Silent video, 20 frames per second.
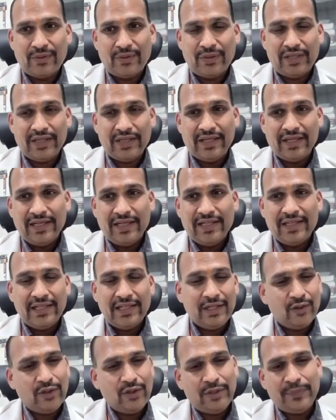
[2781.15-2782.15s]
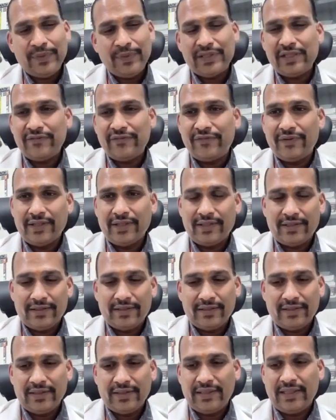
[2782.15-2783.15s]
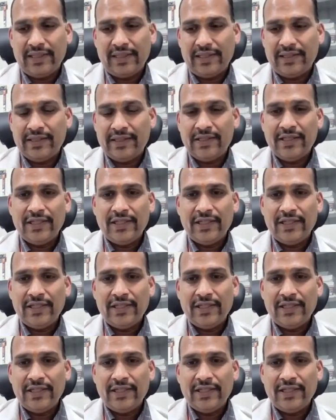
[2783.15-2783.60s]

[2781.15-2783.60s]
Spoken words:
Okay, then only patient will take.